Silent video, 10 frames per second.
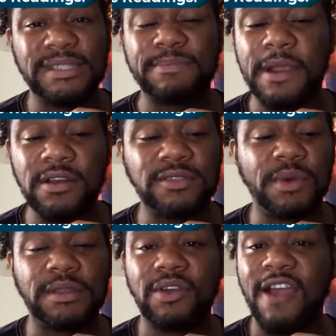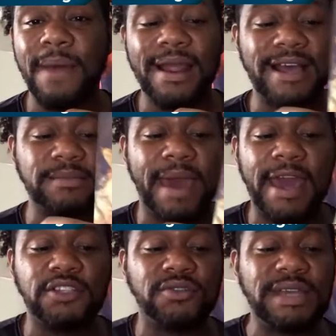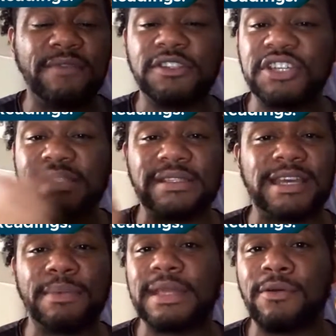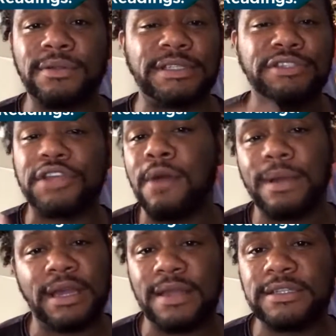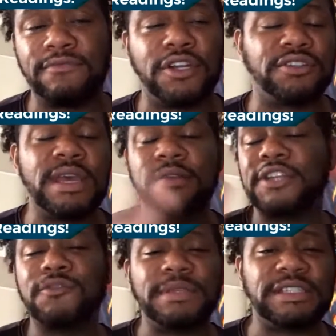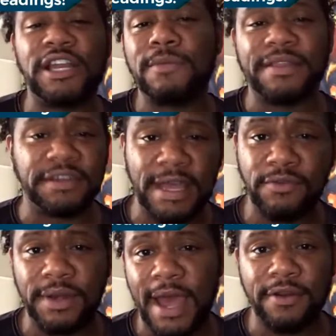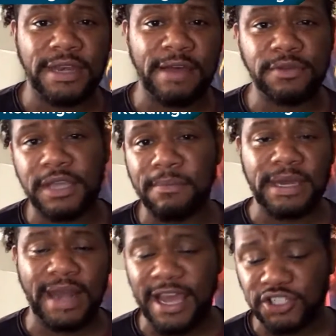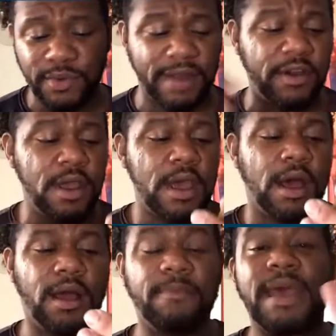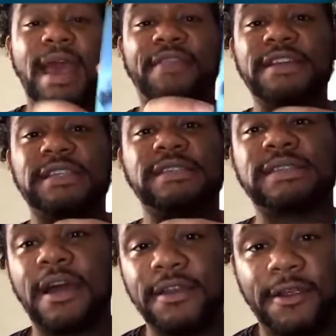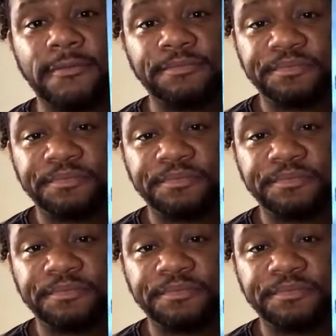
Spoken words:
Spirit is with you. Everybody got some angels, even Jesus did, but they don't talk about the kind of stuff in church. They're too busy telling you about the devil and how the devil can be an angel, whatever. And this is thunder.